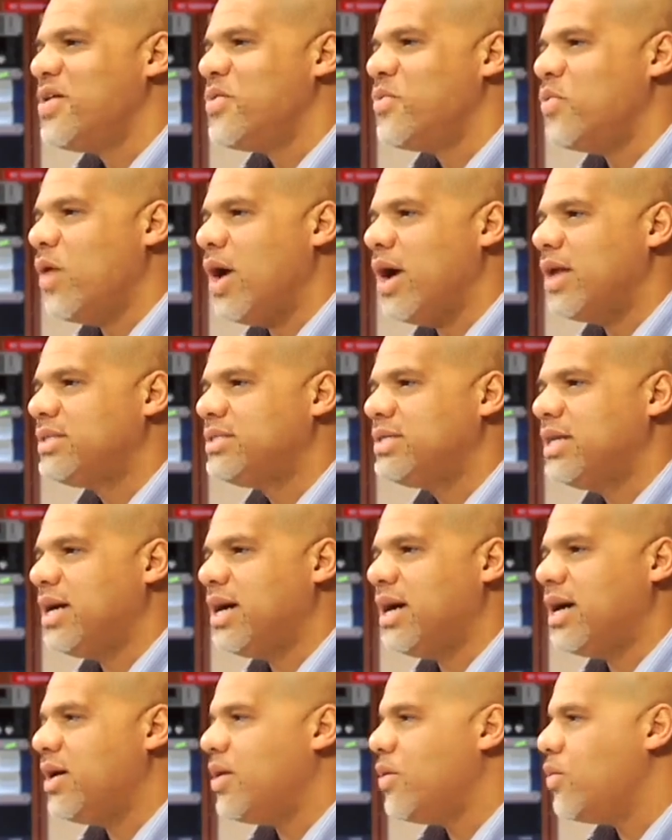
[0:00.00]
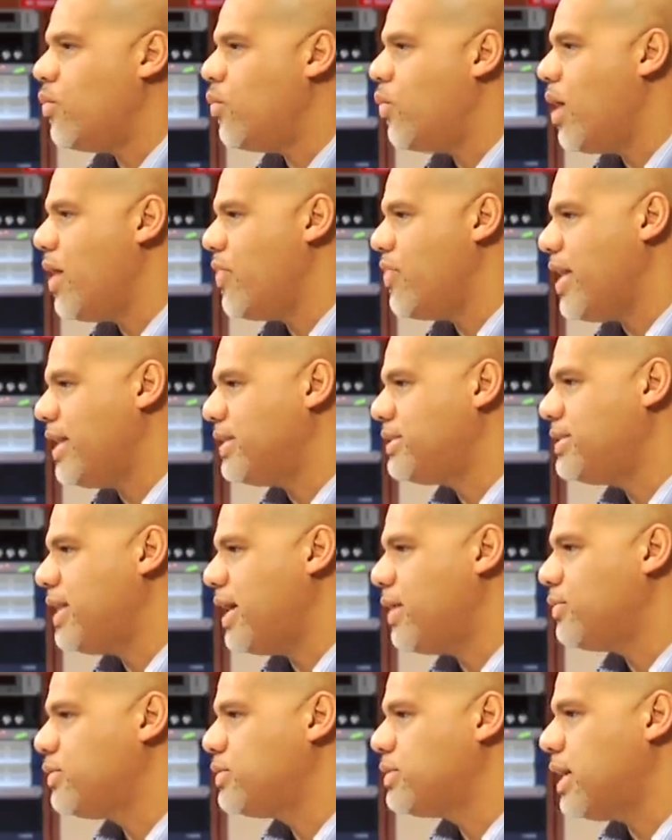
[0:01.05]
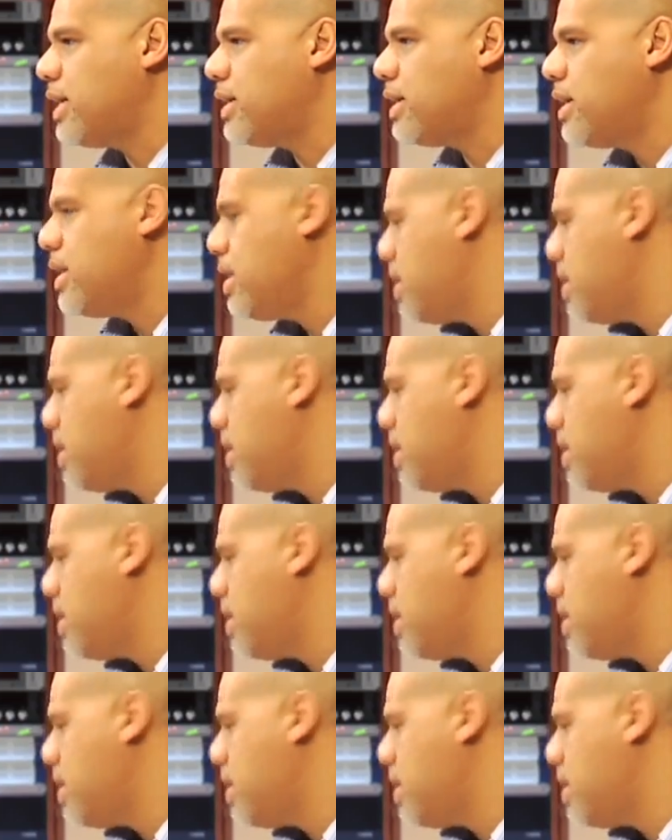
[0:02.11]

what that sounds like.